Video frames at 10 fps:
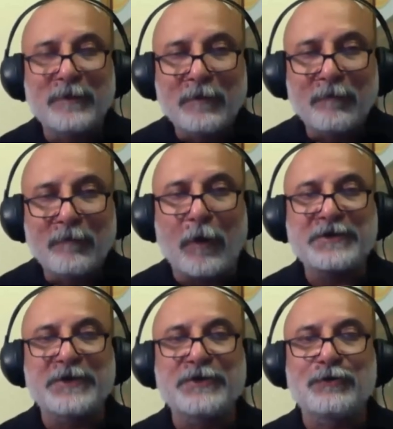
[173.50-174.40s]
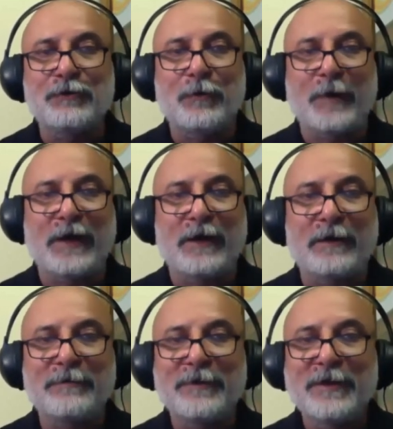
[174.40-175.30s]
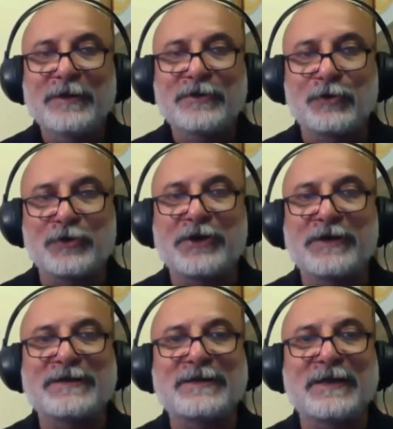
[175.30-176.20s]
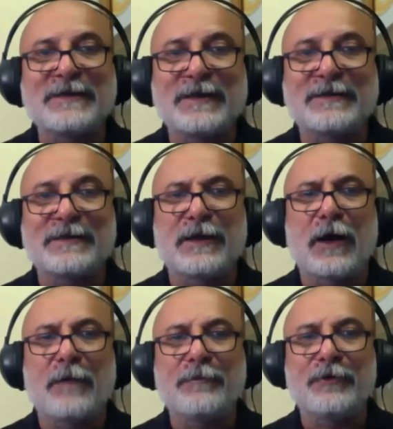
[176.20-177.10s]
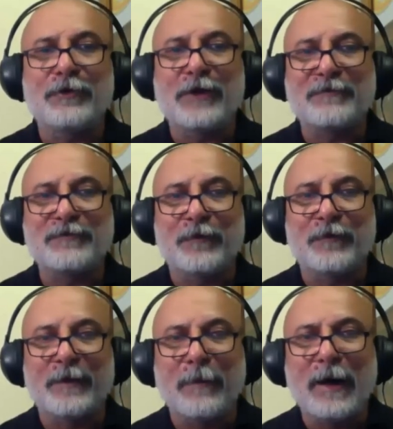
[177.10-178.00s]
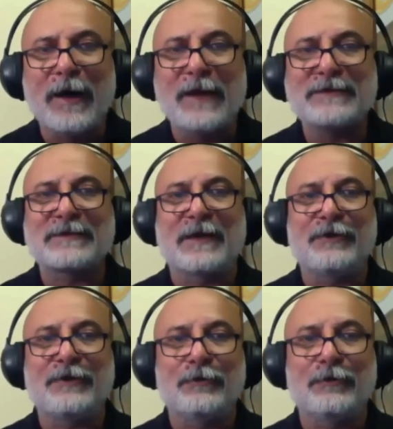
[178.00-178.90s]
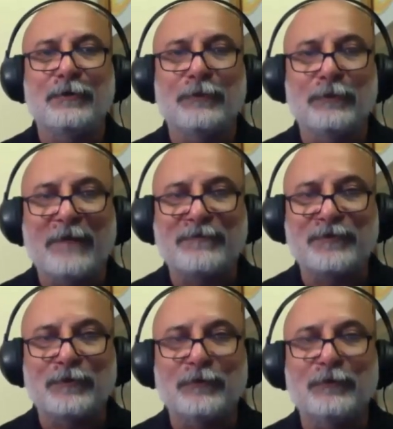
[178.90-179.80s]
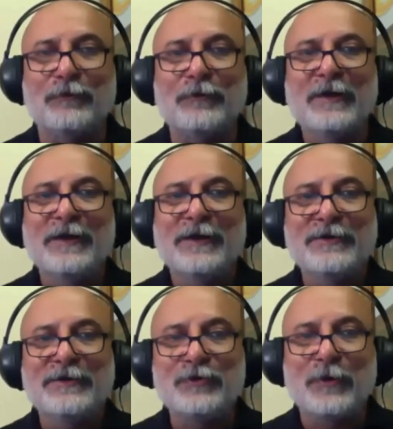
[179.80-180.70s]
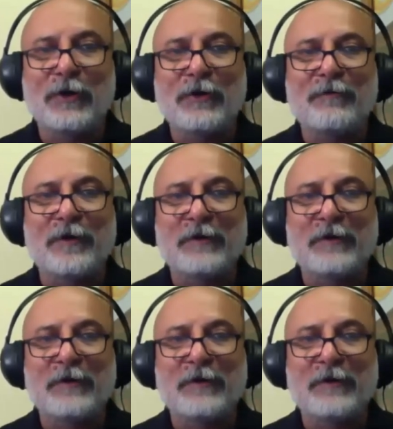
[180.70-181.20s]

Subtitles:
walked into, where social distancing is a norm, you have to wear masks and you have to do a lot of work